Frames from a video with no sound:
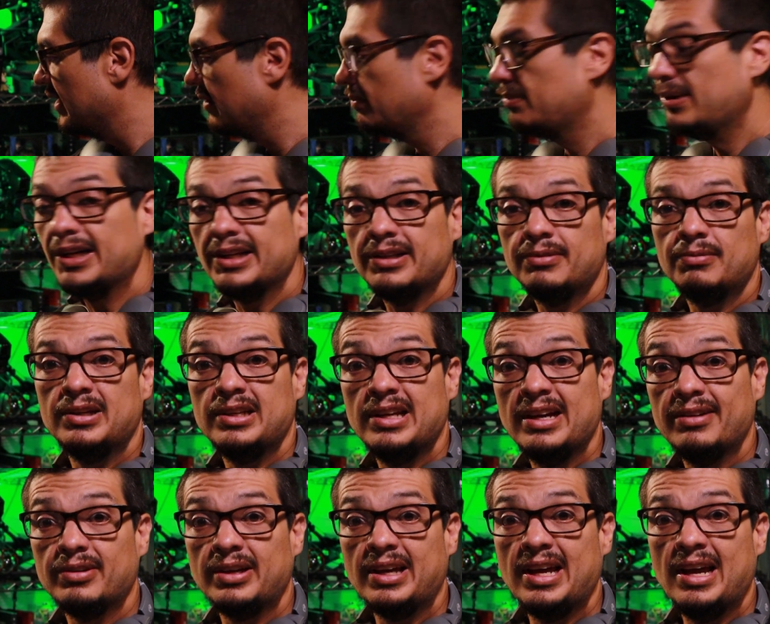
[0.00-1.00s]
But when you
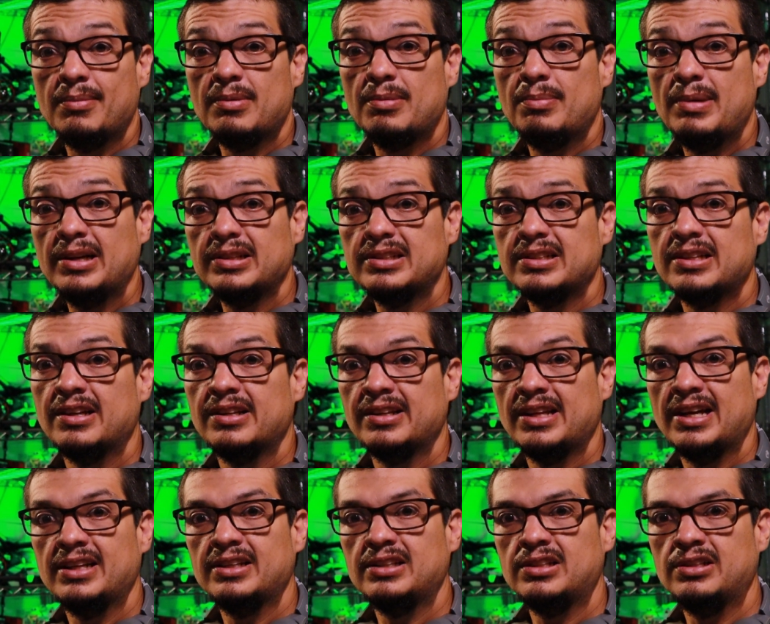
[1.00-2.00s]
have a camera mounted on
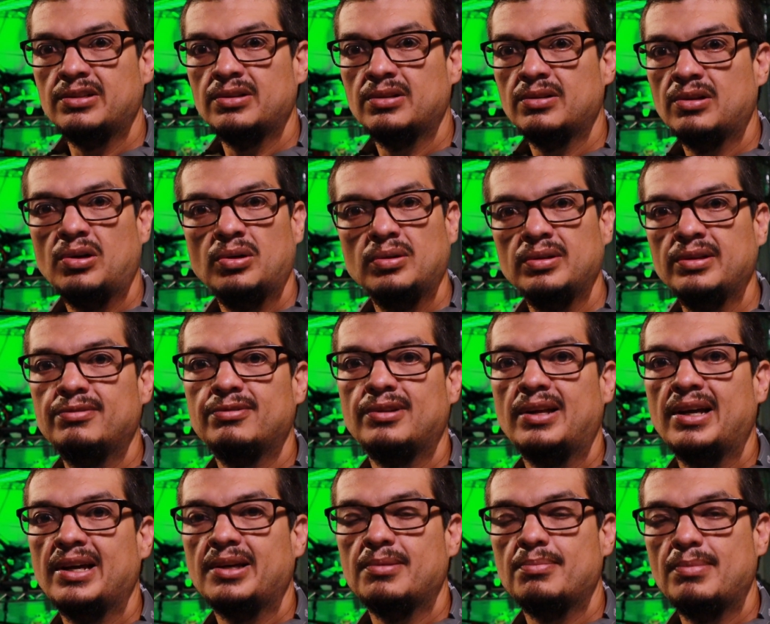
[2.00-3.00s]
that, you're only
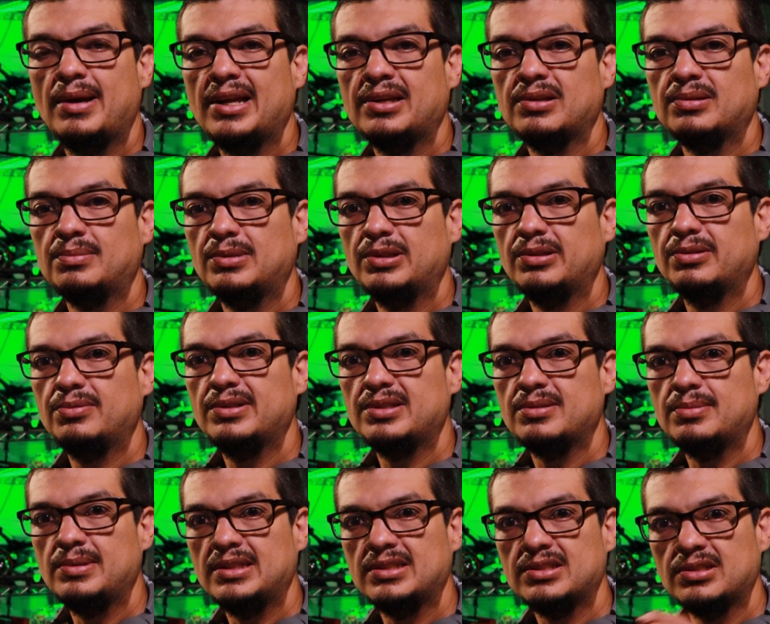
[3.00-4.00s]
flying in manual mode, which
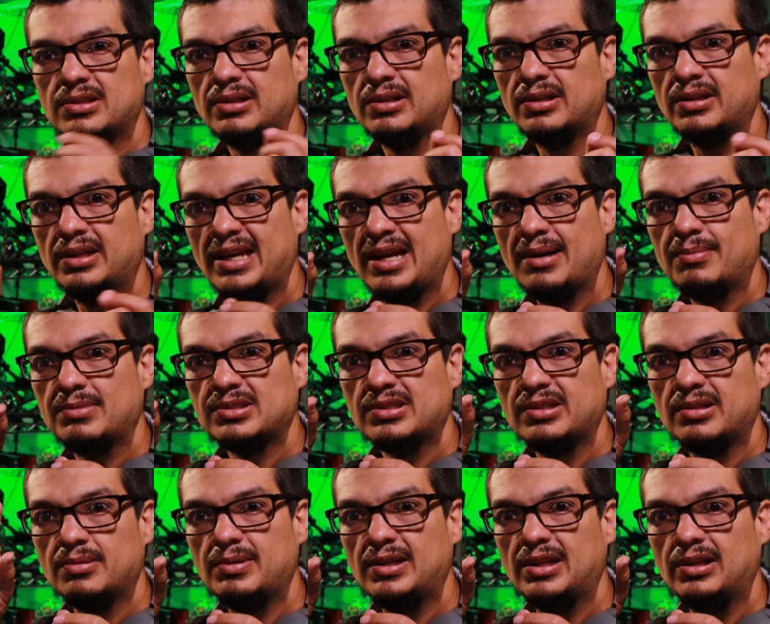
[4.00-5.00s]
means your camera's
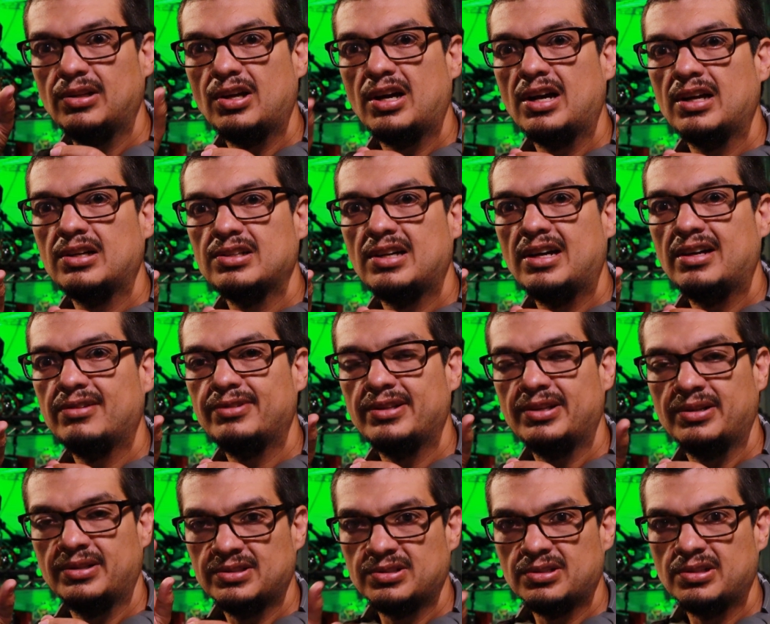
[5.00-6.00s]
going to be locked off at
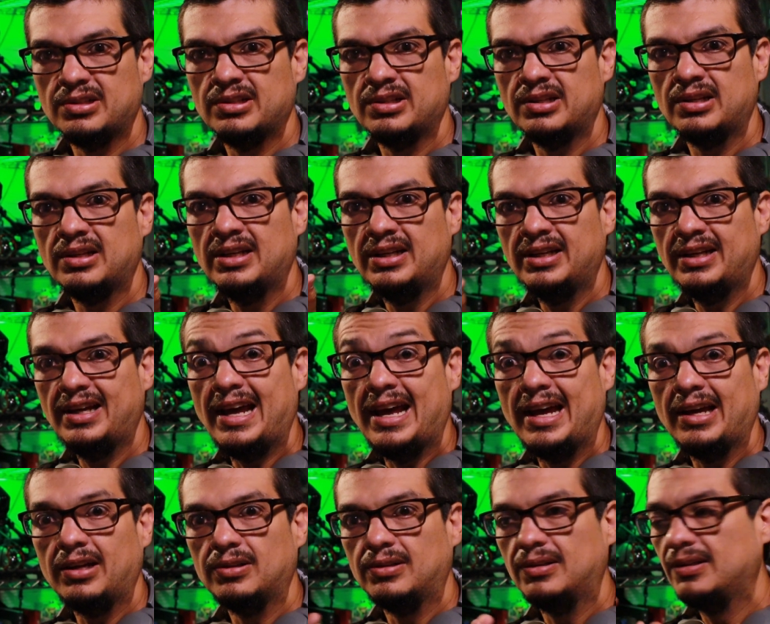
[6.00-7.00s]
a certain
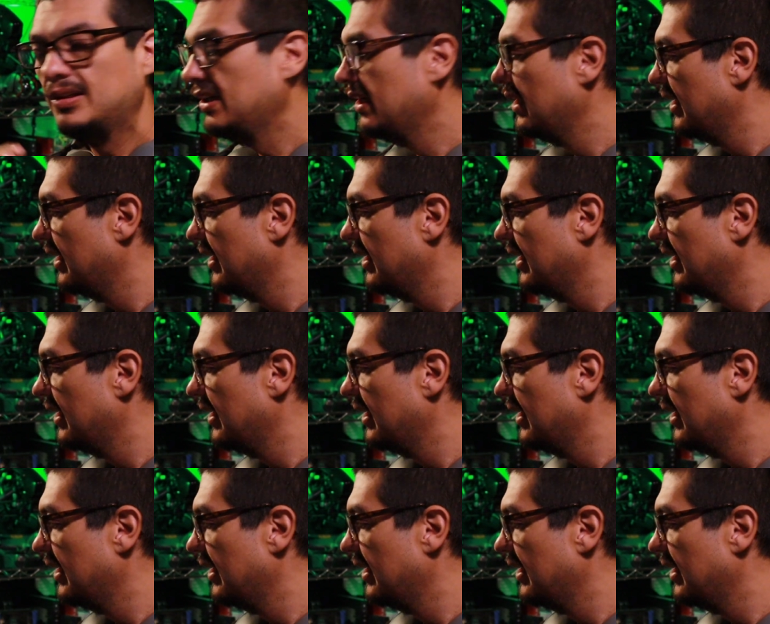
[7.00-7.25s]
angle.